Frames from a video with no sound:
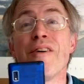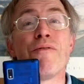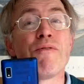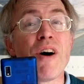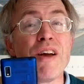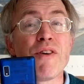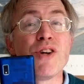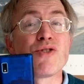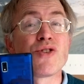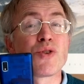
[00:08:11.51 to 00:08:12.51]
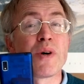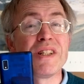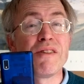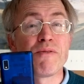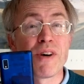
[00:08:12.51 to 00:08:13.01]

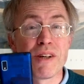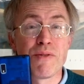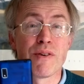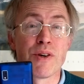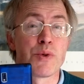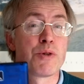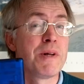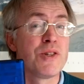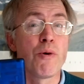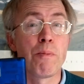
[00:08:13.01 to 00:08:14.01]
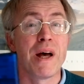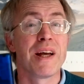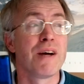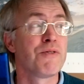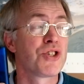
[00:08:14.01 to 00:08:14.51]
525 euros, which means you're paying
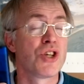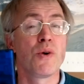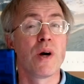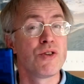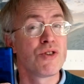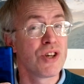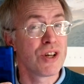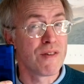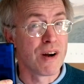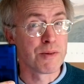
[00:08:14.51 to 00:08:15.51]
over 200 euros,